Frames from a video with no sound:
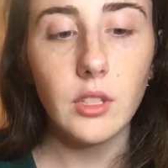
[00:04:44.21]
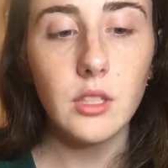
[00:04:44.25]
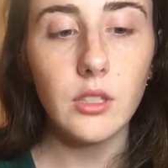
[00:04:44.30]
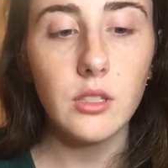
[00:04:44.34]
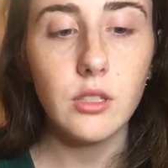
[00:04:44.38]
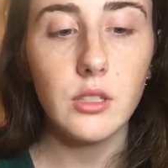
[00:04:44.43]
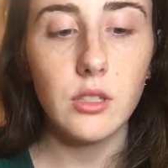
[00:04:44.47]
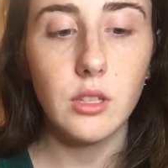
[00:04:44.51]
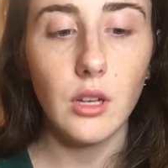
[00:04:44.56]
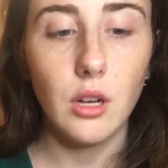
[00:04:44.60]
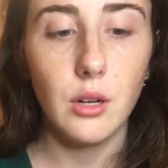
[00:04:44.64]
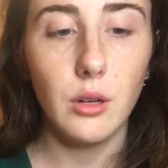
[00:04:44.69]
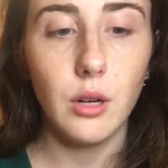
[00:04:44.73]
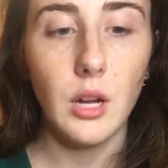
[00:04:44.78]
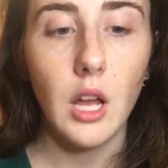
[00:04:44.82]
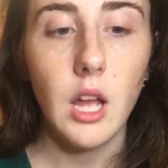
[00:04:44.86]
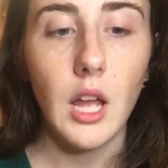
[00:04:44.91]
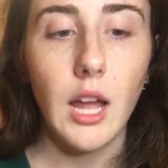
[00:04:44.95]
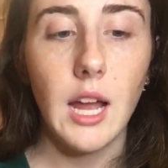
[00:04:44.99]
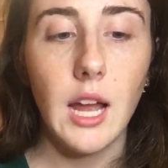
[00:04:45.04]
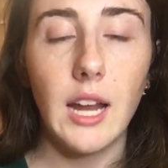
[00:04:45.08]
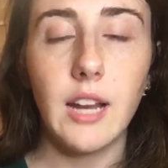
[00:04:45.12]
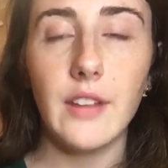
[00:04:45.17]
So,
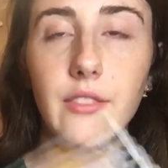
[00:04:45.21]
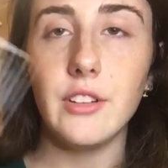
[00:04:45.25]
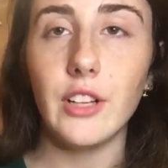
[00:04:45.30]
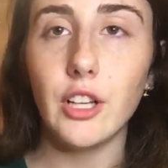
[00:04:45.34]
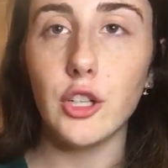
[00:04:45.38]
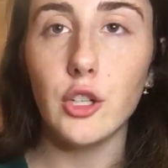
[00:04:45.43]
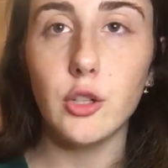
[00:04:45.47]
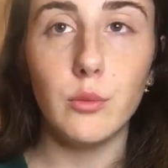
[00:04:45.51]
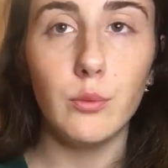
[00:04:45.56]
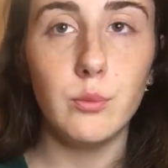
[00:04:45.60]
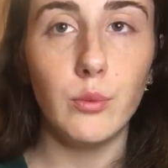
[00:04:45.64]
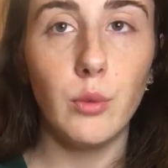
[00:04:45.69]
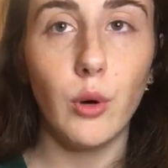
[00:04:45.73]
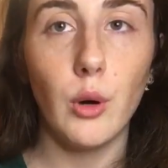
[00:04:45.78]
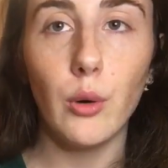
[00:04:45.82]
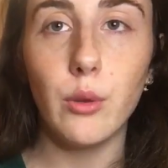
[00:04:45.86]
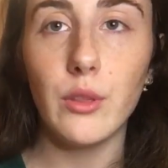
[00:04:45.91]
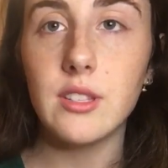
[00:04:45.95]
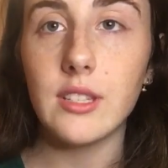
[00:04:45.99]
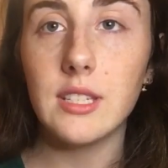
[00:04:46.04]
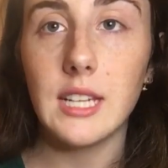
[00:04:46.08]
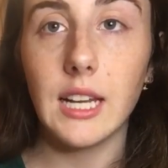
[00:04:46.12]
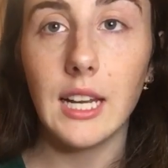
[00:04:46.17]
and I feel like you're
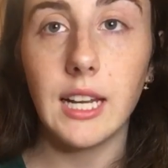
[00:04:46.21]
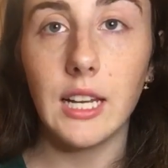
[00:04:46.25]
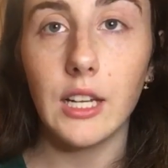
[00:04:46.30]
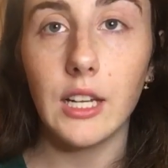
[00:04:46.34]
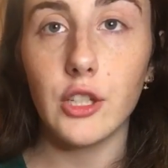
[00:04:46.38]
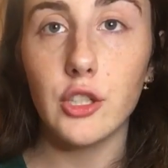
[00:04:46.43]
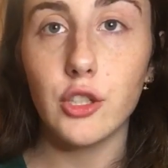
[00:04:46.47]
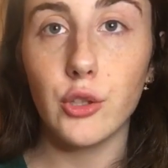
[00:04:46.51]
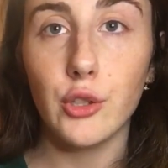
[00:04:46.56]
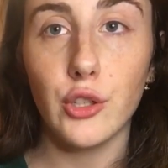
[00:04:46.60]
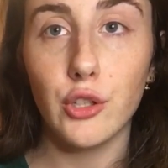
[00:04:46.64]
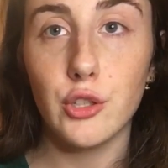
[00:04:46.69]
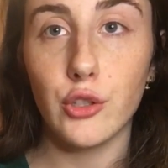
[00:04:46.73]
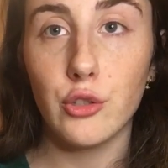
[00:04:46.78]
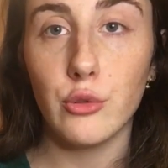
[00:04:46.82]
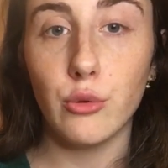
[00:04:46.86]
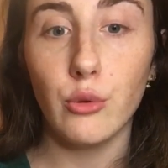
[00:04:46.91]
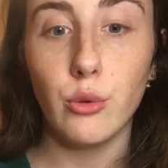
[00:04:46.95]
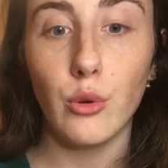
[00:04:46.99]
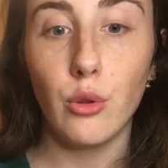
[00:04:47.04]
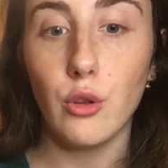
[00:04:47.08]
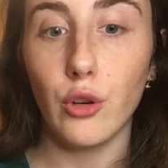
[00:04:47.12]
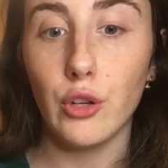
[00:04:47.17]
both sticking to your
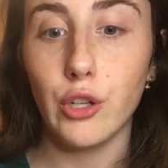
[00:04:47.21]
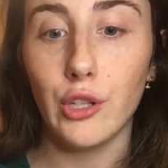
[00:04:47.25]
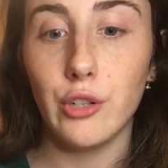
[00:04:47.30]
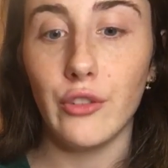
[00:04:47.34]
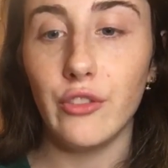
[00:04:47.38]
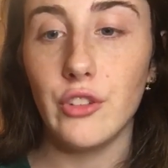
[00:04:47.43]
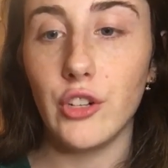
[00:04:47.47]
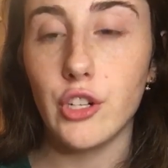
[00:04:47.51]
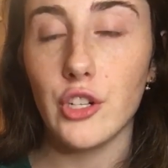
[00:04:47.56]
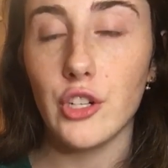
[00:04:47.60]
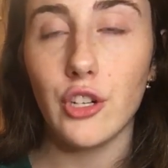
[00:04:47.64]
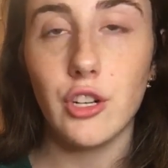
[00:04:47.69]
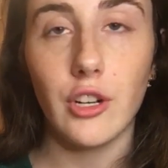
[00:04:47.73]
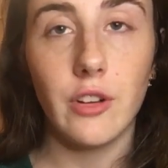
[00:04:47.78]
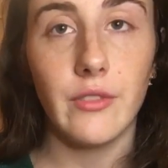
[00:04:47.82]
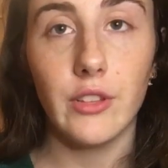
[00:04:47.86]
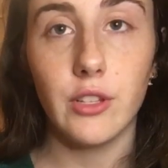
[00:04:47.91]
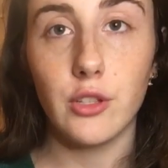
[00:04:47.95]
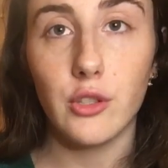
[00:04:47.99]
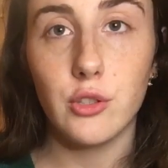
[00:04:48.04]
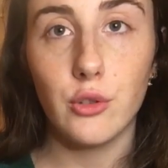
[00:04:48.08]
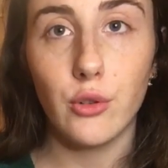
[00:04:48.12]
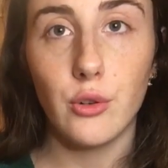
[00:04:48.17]
truth or your version of
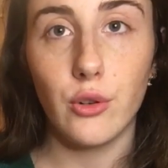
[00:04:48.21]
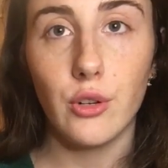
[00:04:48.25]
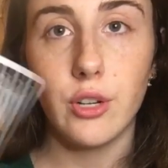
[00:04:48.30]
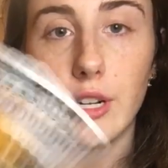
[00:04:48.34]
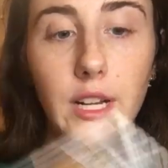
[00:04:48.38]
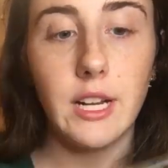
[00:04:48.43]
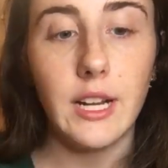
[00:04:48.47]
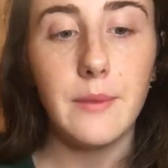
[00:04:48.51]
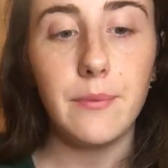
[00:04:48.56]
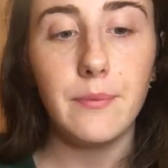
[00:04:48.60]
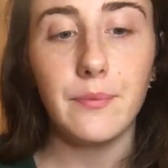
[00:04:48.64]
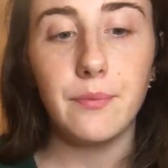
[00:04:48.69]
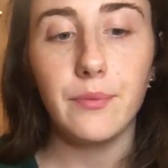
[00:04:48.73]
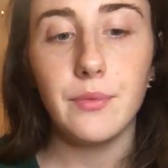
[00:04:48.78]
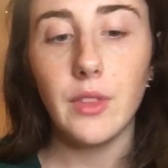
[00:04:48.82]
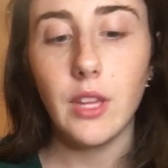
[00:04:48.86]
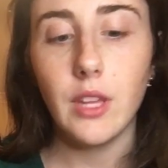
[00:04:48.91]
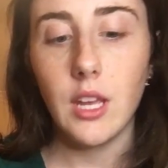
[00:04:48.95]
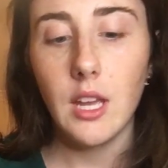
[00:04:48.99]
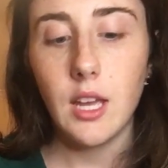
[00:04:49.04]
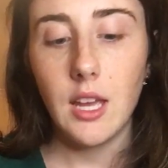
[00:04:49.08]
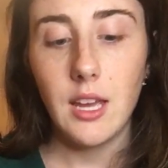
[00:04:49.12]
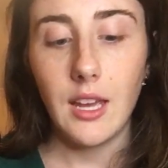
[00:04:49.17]
the story,
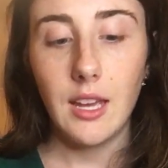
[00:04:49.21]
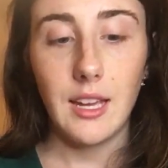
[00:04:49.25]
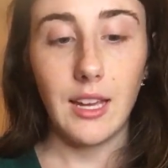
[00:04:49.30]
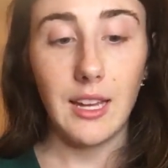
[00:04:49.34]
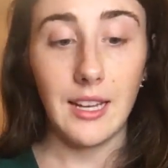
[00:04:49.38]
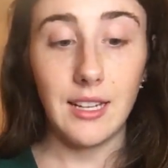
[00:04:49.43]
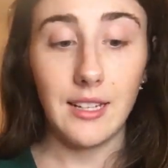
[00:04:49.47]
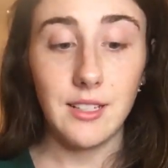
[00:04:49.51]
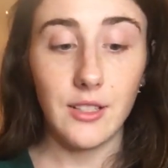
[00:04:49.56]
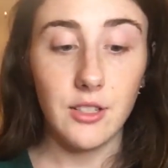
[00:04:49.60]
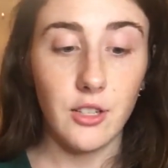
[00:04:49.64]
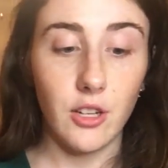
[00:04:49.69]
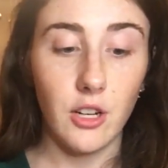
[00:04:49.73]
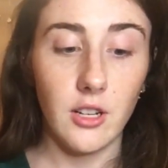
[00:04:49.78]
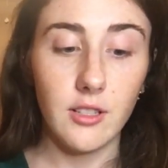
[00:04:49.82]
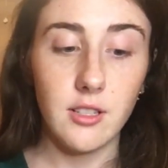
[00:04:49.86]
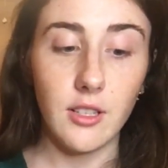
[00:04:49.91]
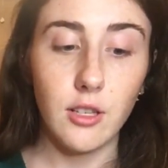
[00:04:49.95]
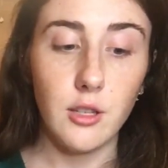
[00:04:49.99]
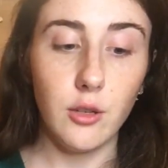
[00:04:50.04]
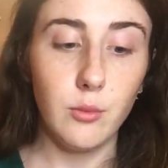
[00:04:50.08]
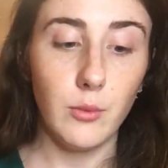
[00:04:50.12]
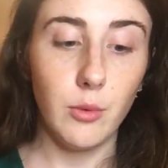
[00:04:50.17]
and it's
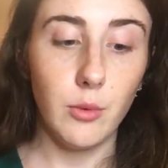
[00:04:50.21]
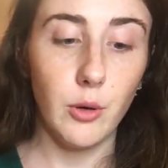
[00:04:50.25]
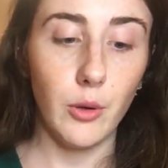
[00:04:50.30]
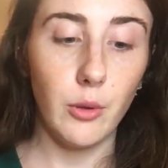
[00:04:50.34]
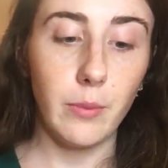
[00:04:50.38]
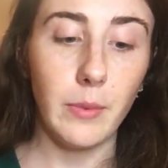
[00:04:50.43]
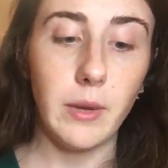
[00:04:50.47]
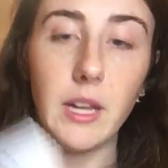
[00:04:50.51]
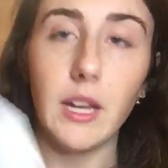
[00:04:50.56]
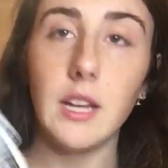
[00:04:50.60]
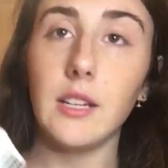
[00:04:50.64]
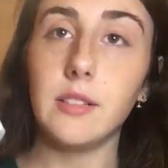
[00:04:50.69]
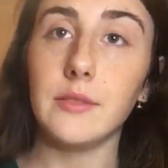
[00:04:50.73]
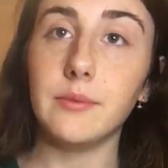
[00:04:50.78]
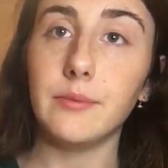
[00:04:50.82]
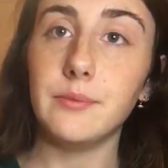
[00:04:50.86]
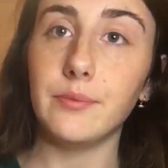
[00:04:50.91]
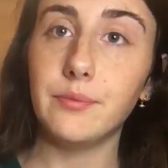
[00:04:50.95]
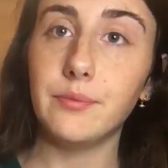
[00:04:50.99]
causing you both pain.